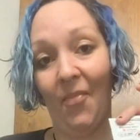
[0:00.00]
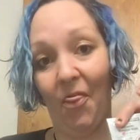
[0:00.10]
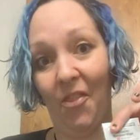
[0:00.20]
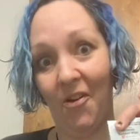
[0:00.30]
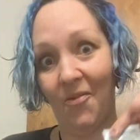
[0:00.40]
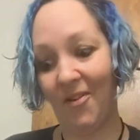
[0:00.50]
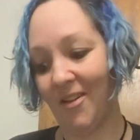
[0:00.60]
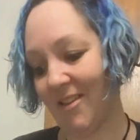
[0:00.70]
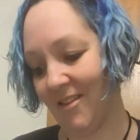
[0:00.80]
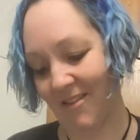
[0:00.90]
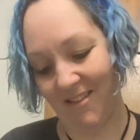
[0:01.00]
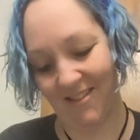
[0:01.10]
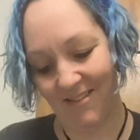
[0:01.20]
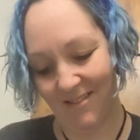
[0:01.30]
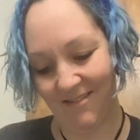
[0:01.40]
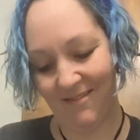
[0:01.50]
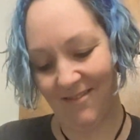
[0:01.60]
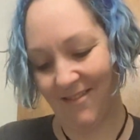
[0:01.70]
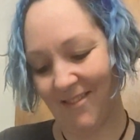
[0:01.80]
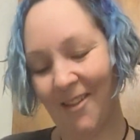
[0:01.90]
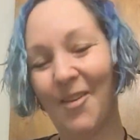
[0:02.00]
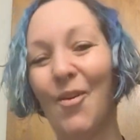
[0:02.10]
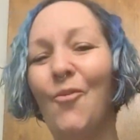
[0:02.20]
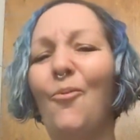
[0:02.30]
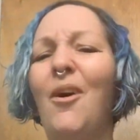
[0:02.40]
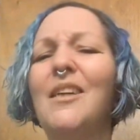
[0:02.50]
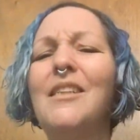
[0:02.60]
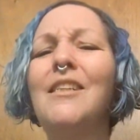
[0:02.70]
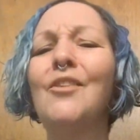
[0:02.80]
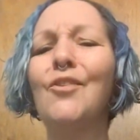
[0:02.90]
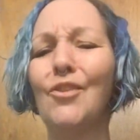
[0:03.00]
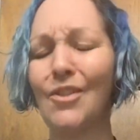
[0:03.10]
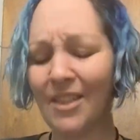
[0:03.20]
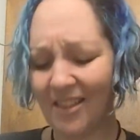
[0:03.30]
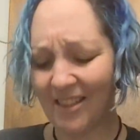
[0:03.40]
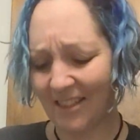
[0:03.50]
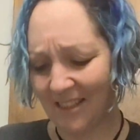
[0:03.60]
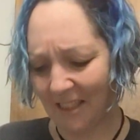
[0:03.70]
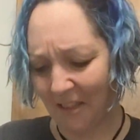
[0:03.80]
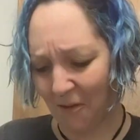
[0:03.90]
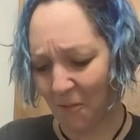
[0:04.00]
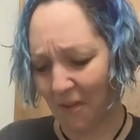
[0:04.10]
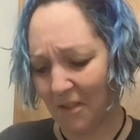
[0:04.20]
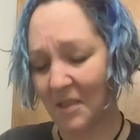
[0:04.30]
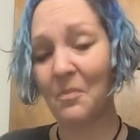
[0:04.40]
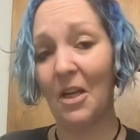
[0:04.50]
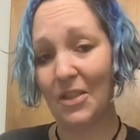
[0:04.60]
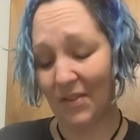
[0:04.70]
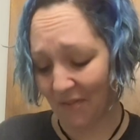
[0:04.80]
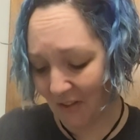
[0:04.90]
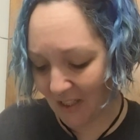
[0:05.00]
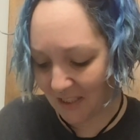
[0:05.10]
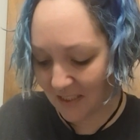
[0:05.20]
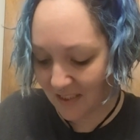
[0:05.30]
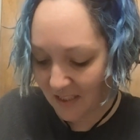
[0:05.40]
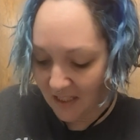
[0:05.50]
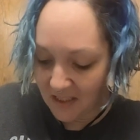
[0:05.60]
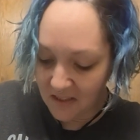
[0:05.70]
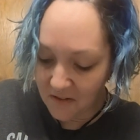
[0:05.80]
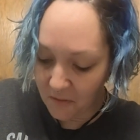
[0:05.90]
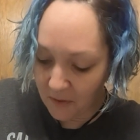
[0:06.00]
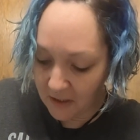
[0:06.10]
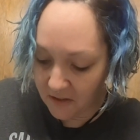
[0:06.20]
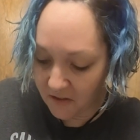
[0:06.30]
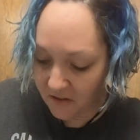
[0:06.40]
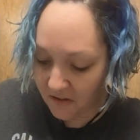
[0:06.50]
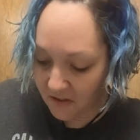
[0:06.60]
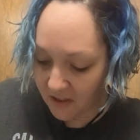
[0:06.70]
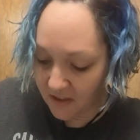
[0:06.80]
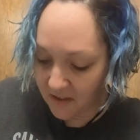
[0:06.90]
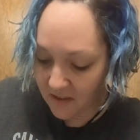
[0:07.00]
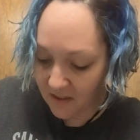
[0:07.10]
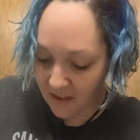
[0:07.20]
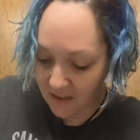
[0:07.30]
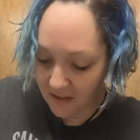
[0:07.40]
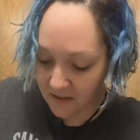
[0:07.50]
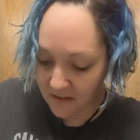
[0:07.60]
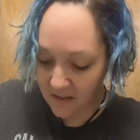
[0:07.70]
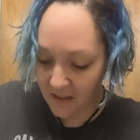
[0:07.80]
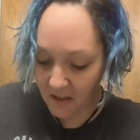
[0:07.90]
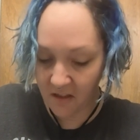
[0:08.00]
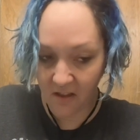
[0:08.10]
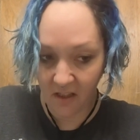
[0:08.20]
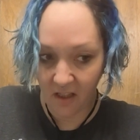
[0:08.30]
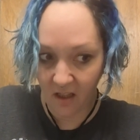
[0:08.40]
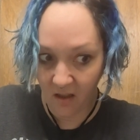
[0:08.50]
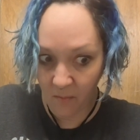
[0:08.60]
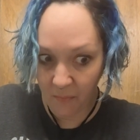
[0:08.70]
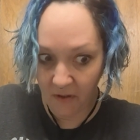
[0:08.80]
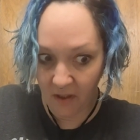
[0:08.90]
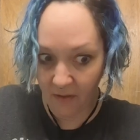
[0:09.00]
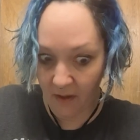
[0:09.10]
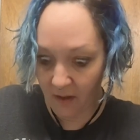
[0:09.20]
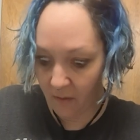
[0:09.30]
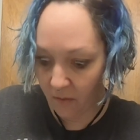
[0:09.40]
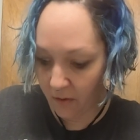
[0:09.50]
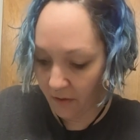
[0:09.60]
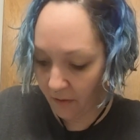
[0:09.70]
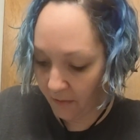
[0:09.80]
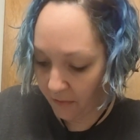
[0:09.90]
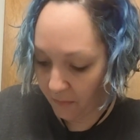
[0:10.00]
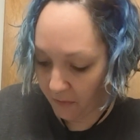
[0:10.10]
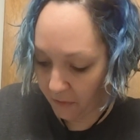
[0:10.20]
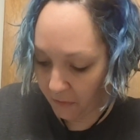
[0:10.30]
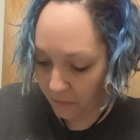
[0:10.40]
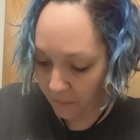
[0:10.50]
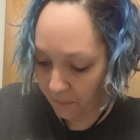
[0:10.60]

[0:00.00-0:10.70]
third one. Why is insurance dictating what is best for us? So my insurance and then the company that I order through